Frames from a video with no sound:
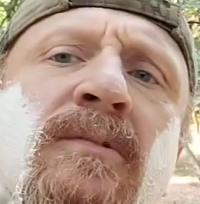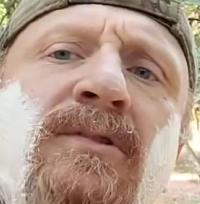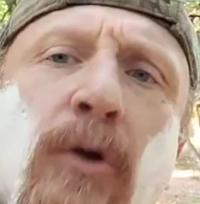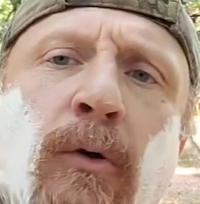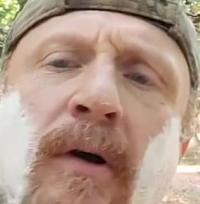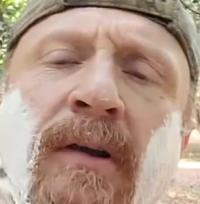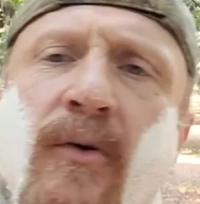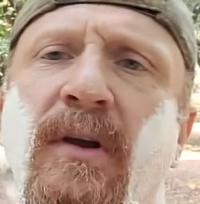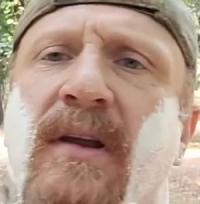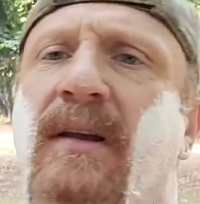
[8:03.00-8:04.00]
So
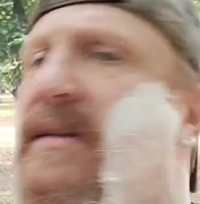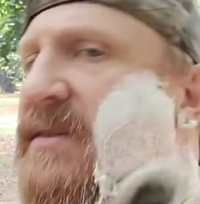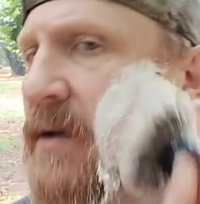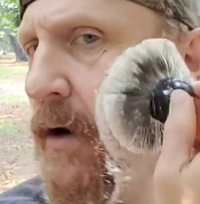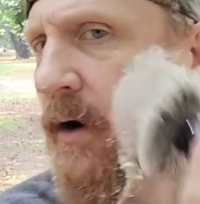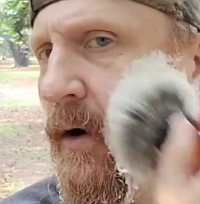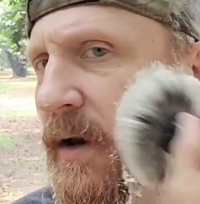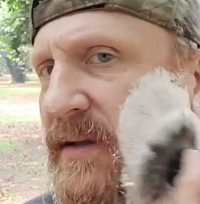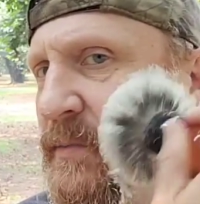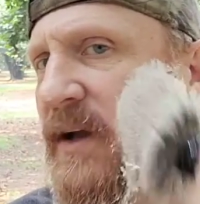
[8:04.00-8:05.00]
ingredients aren't
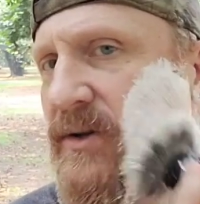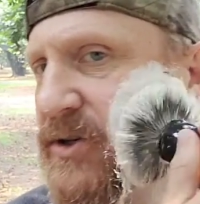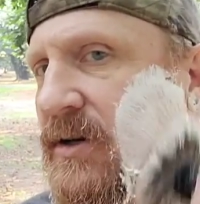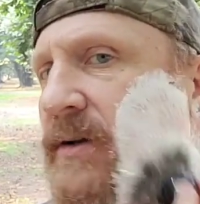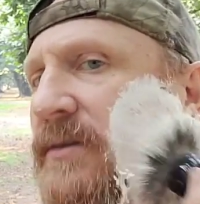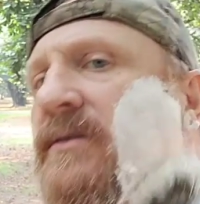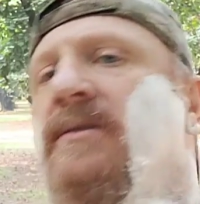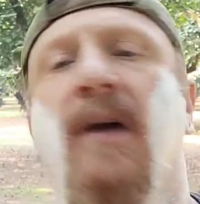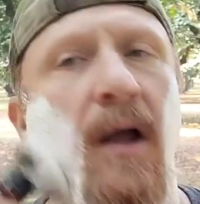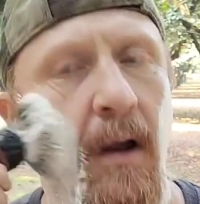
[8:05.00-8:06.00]
as much
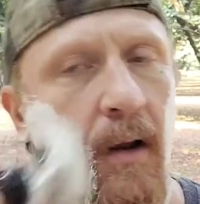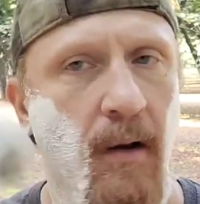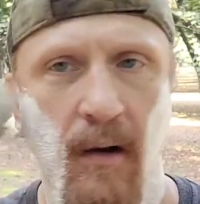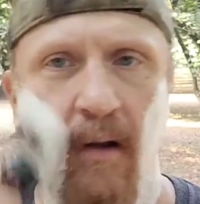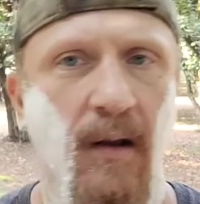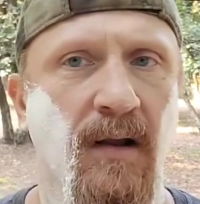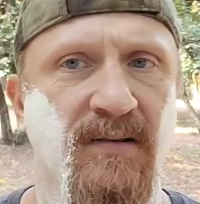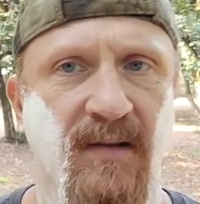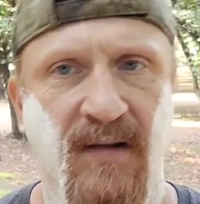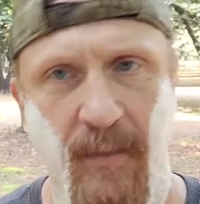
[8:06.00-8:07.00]

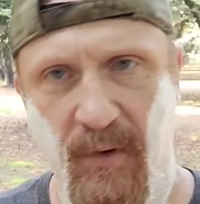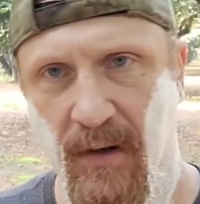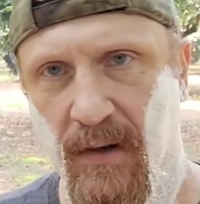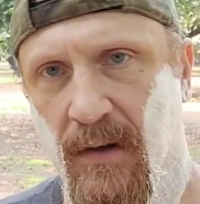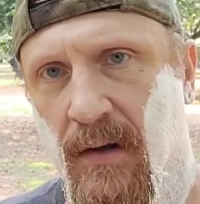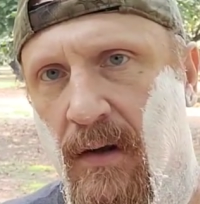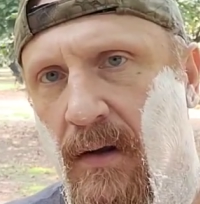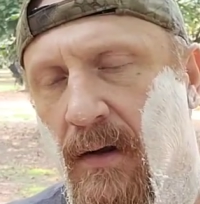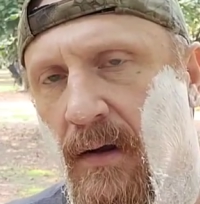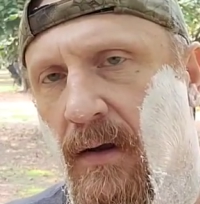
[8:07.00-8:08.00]
as the topic
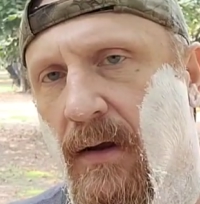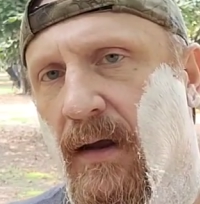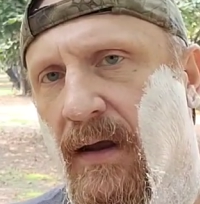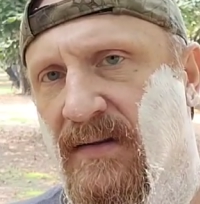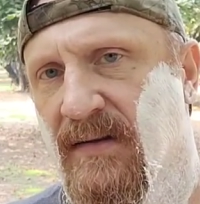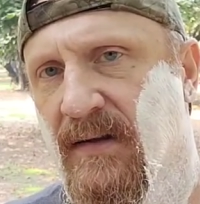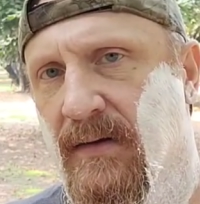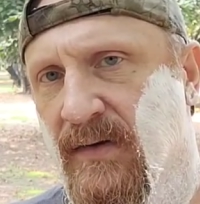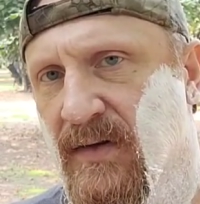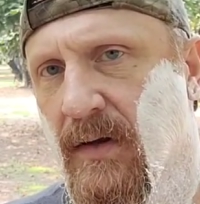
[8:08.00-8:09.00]
as it
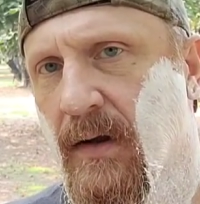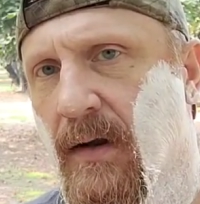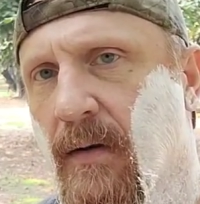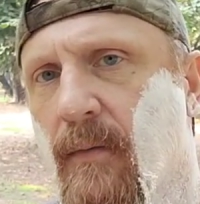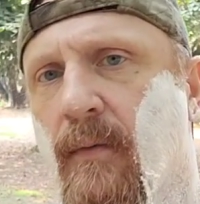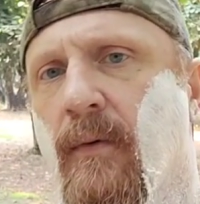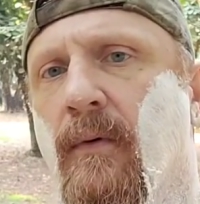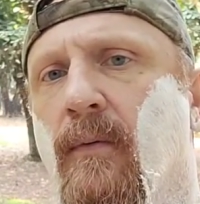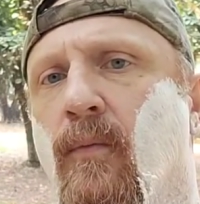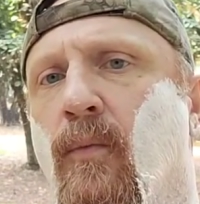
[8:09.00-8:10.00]
is
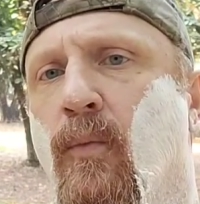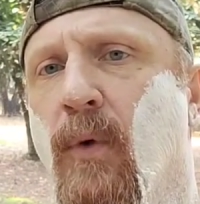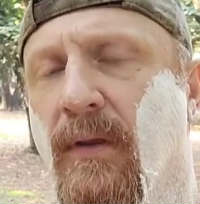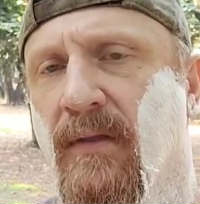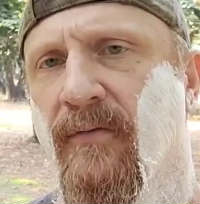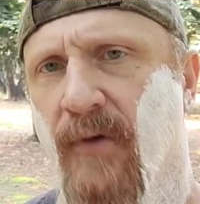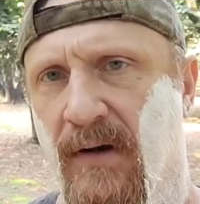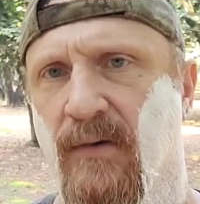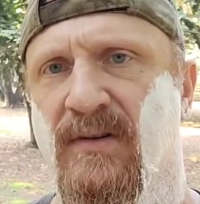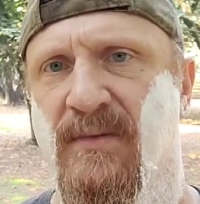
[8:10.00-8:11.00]
what the
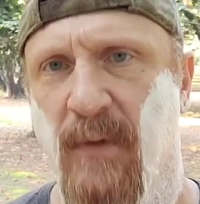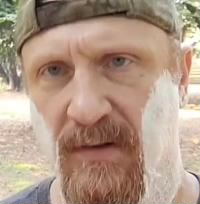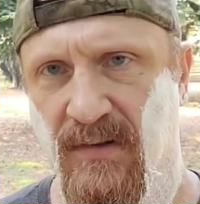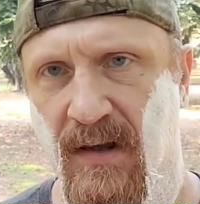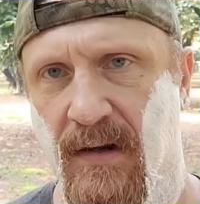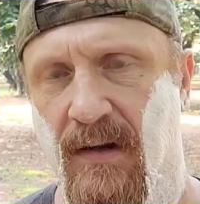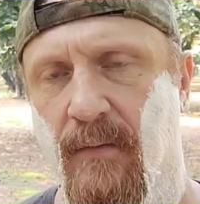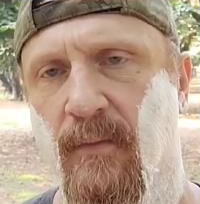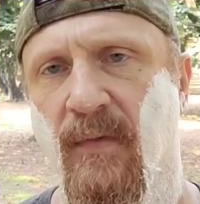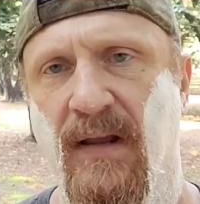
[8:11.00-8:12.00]
fragrance smells like.
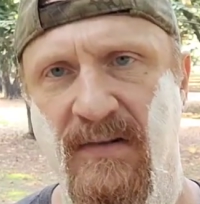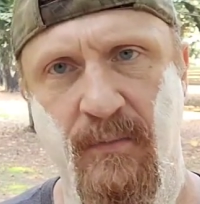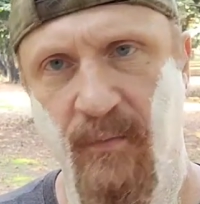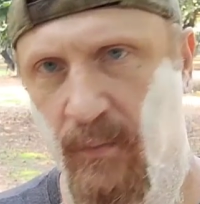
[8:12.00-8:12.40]
And that's